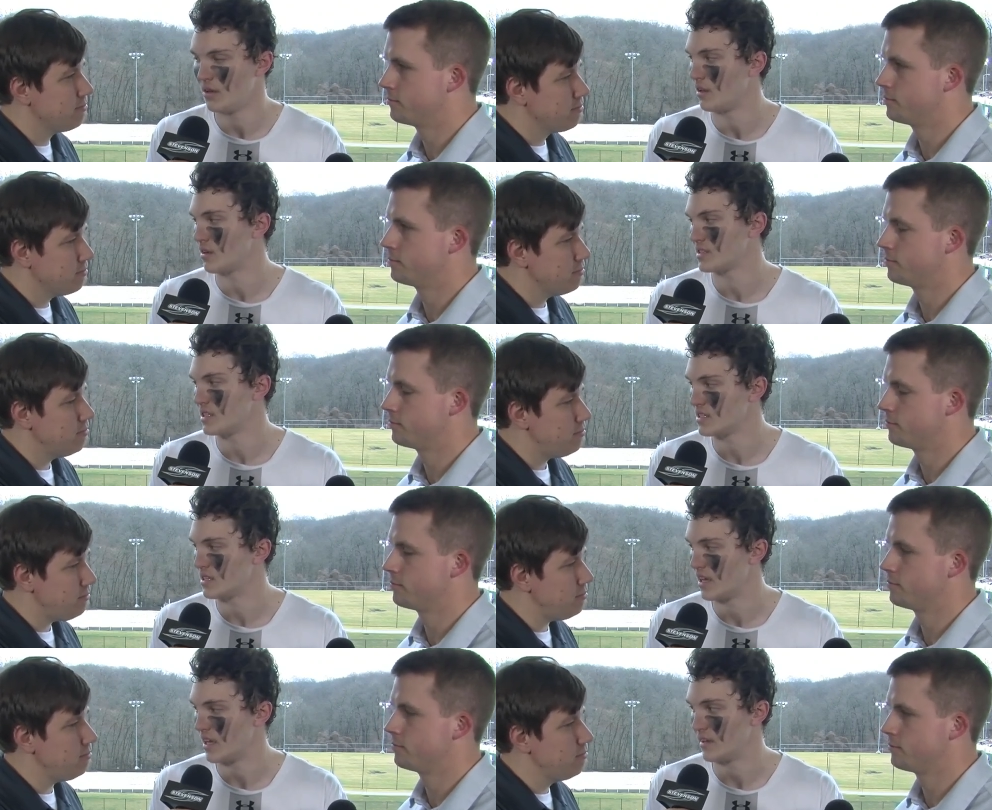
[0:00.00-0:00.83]
Speaker 1: long
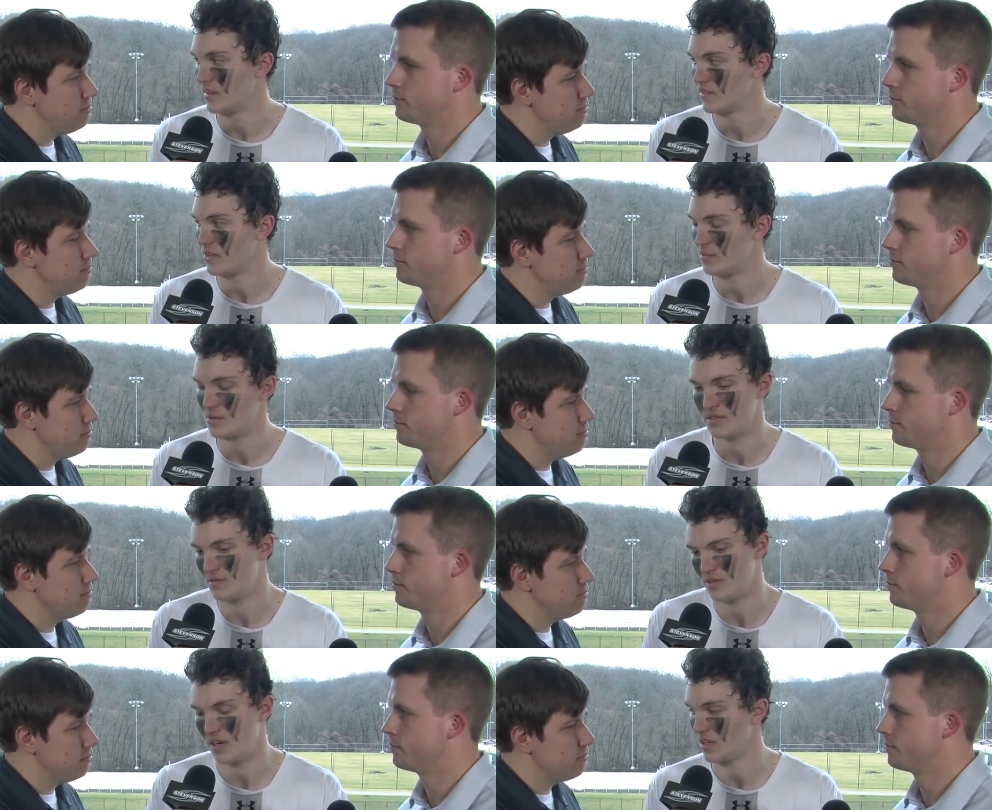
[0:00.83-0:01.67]
season ahead, and so I'm
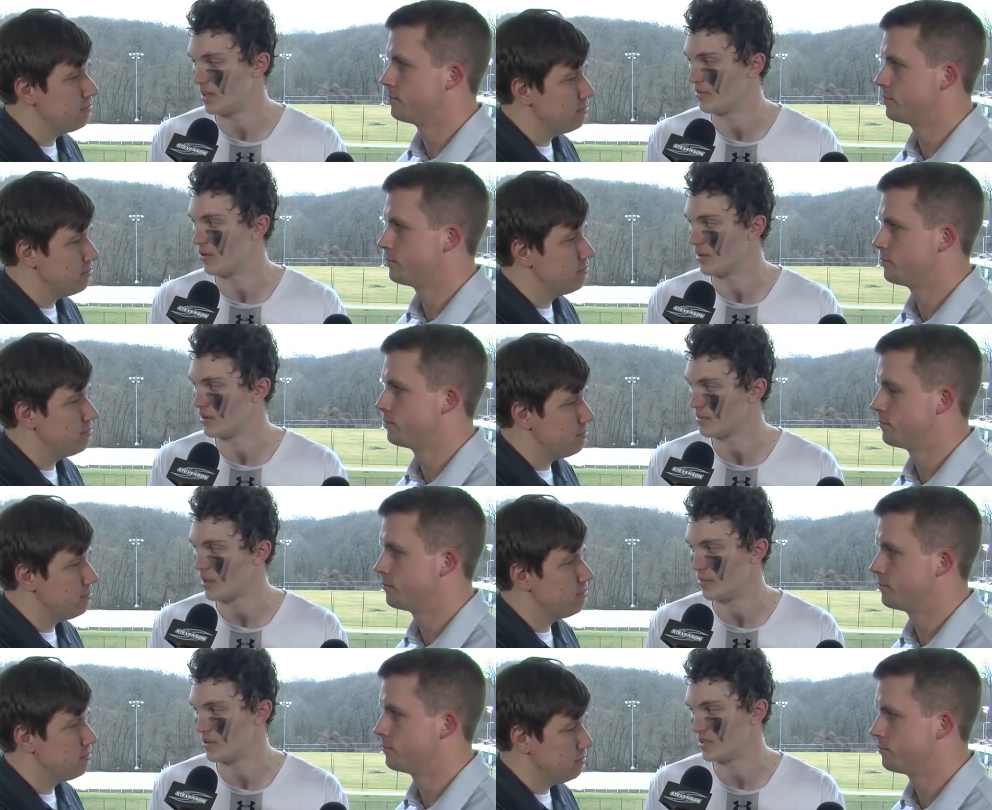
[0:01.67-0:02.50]
just trying to keep forward
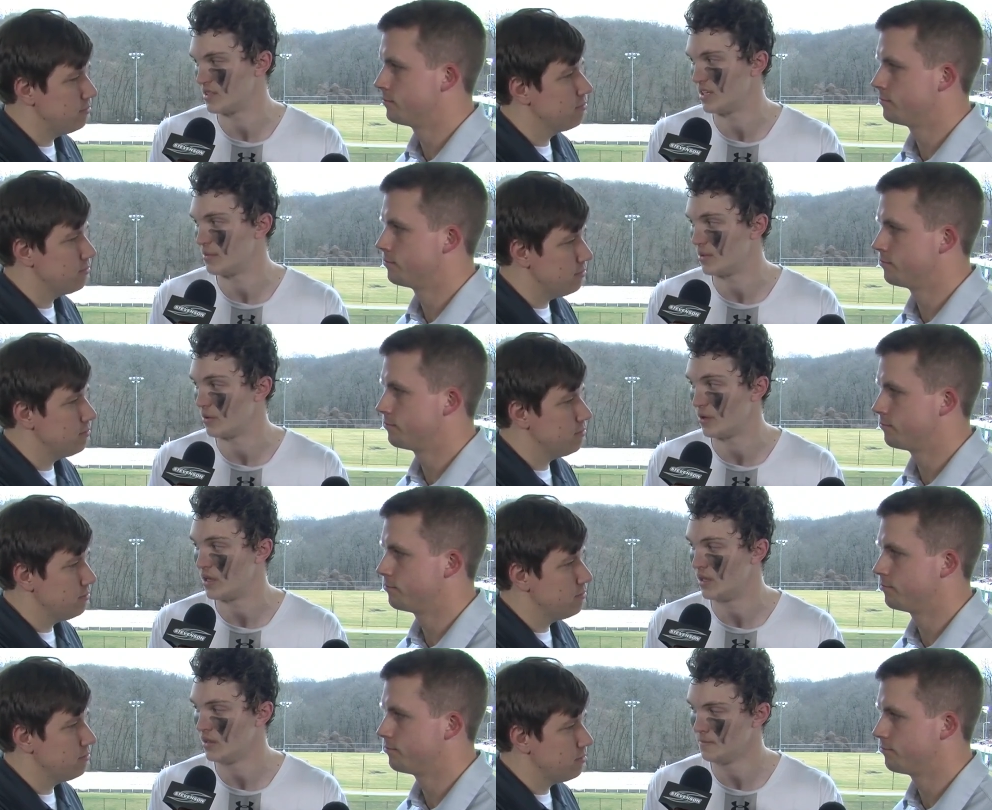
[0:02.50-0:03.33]
and keep pushing the team to
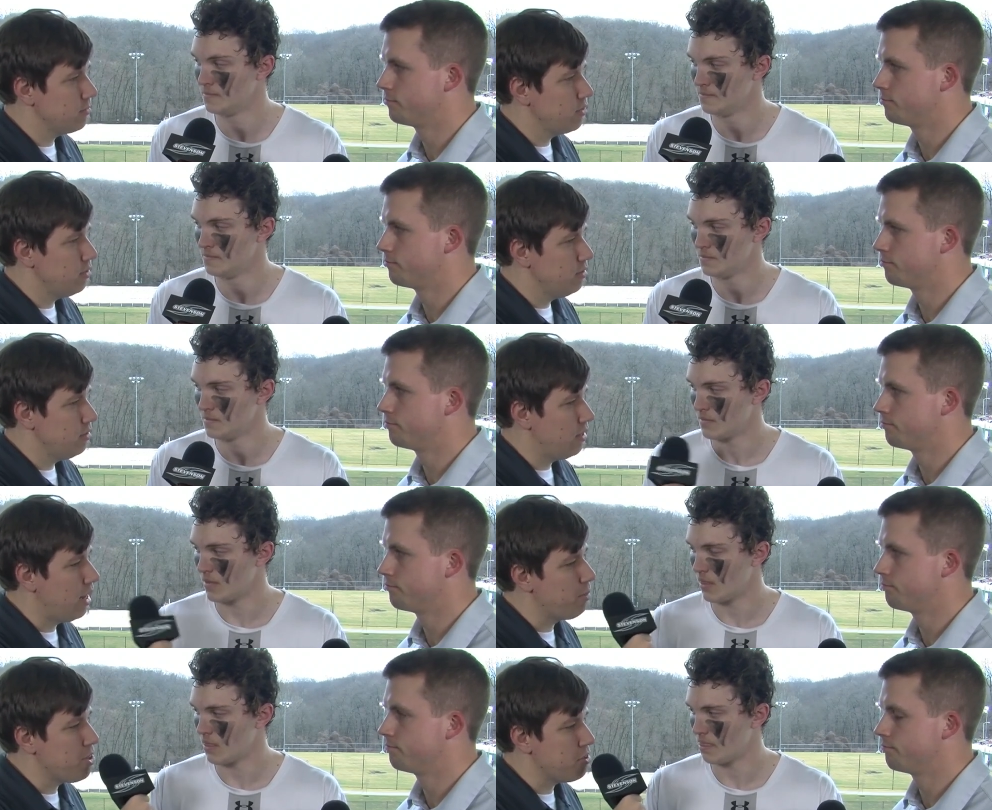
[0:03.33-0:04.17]
the win
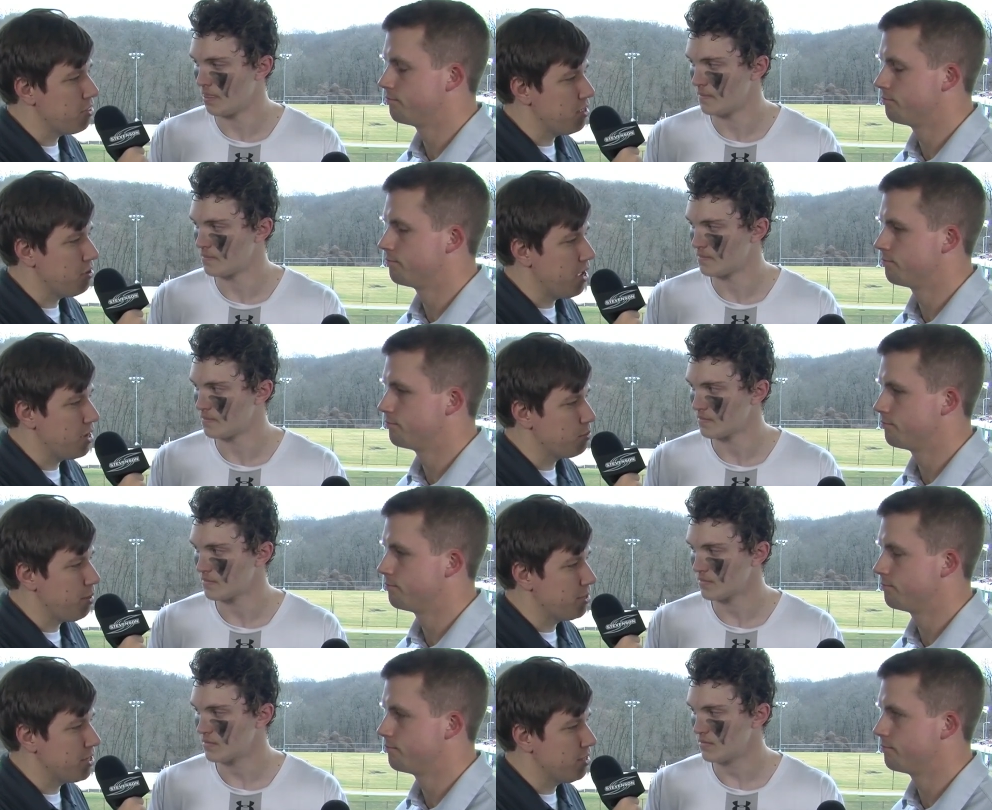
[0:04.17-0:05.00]
Speaker 2: how much you think you
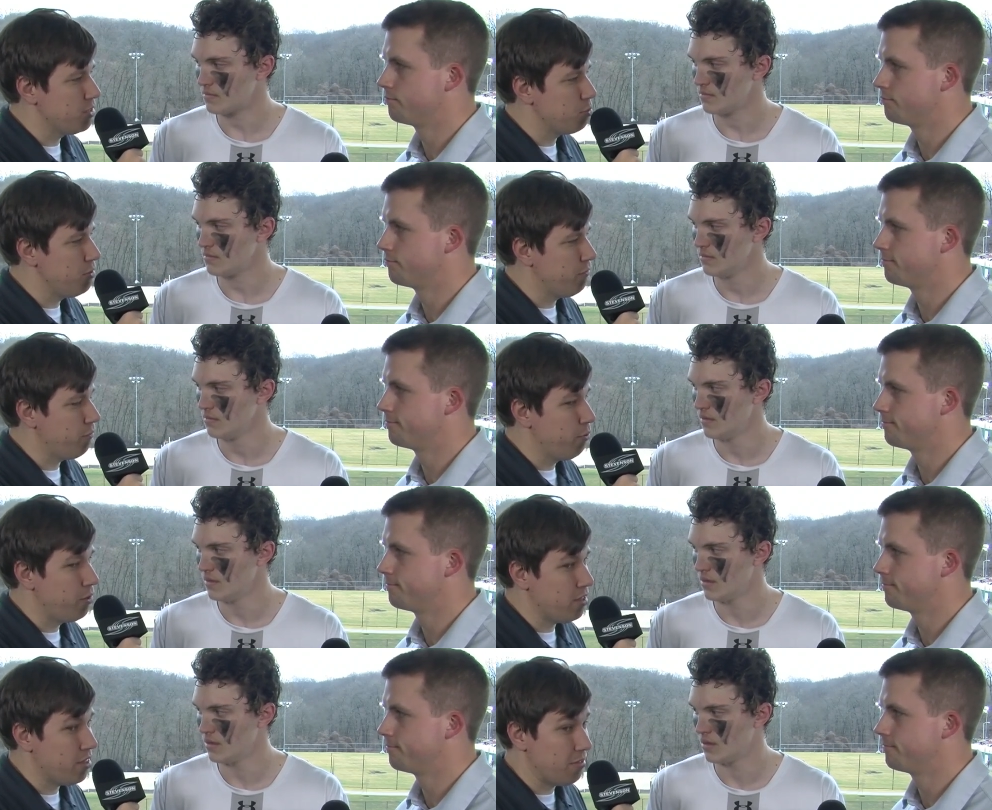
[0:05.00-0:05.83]
guys will be able to take this moving
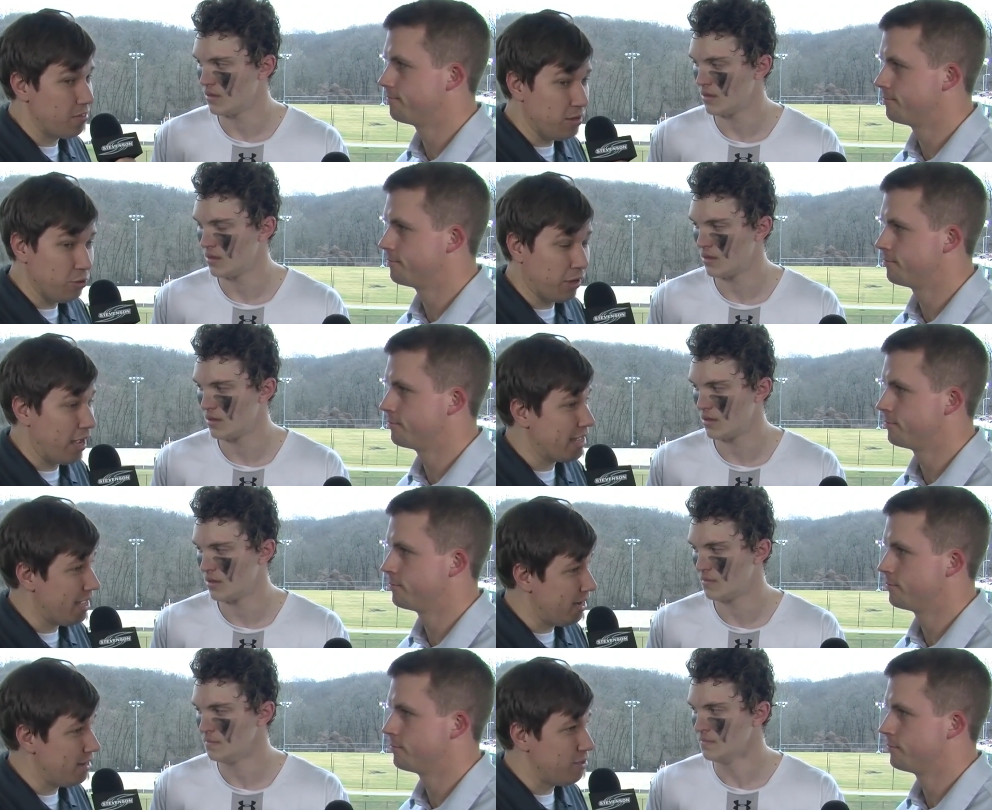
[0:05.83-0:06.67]
forward. You, you know, look,
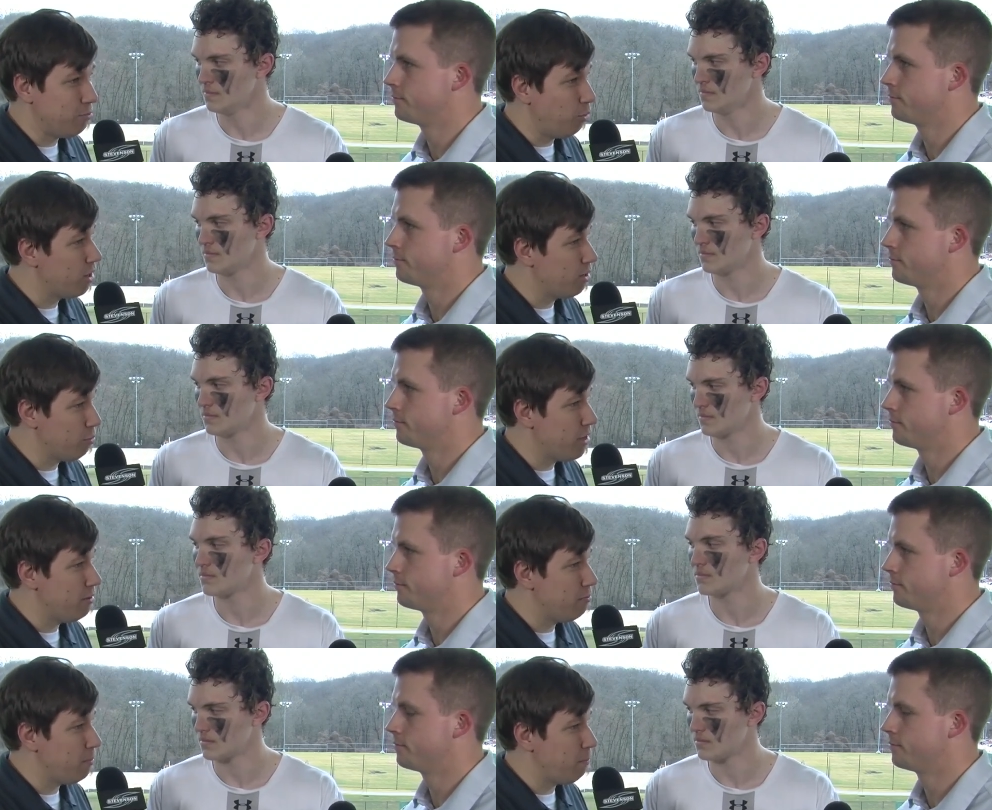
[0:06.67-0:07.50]
I get it. You wanted to
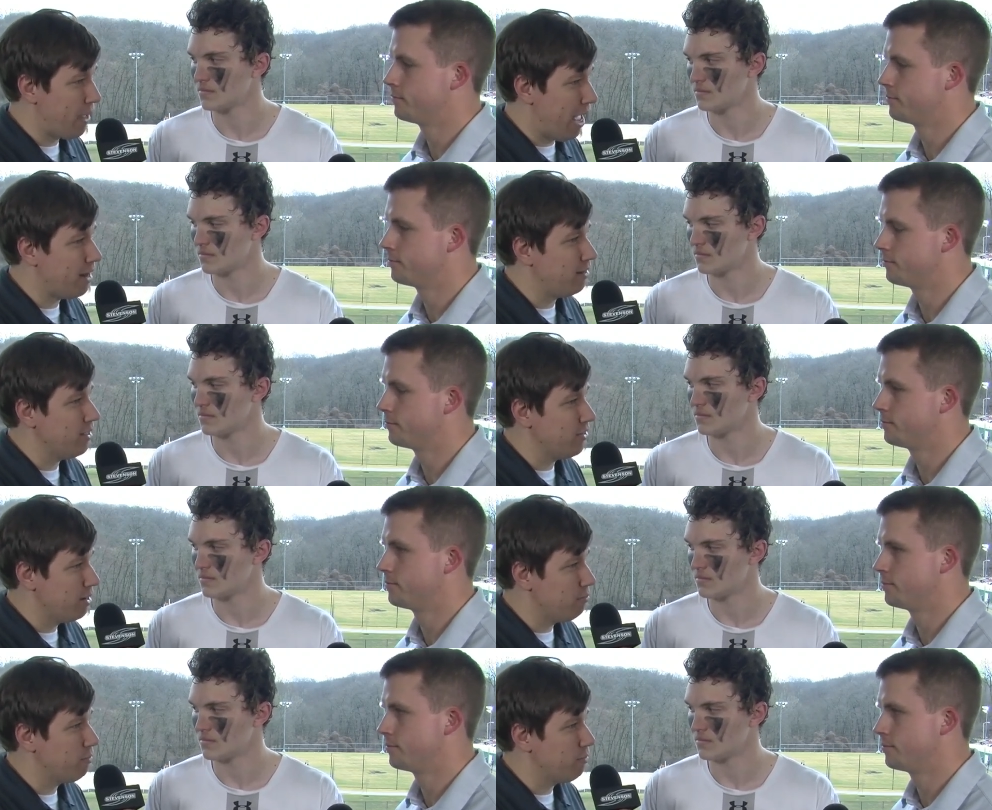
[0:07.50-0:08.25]
win, but battling the